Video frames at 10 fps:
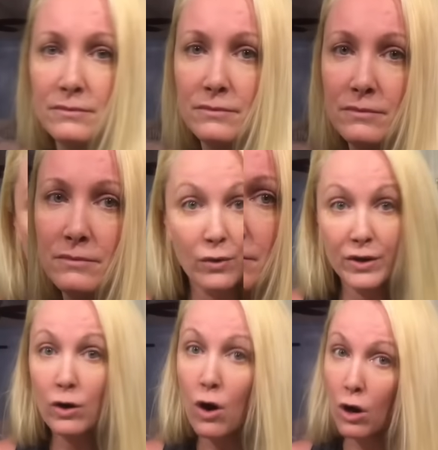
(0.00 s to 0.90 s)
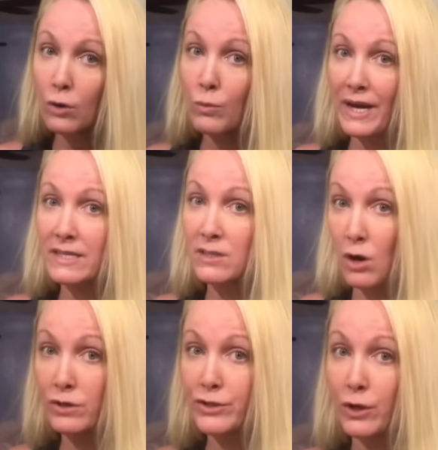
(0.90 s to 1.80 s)
Now there are ways
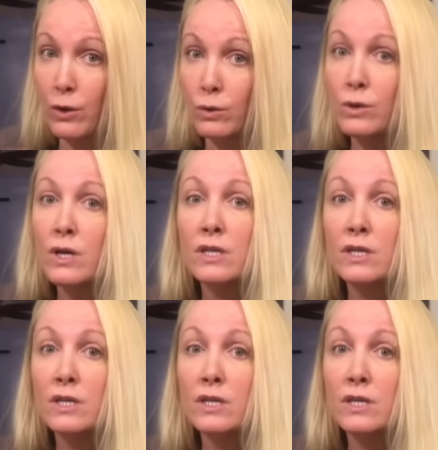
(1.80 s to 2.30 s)
also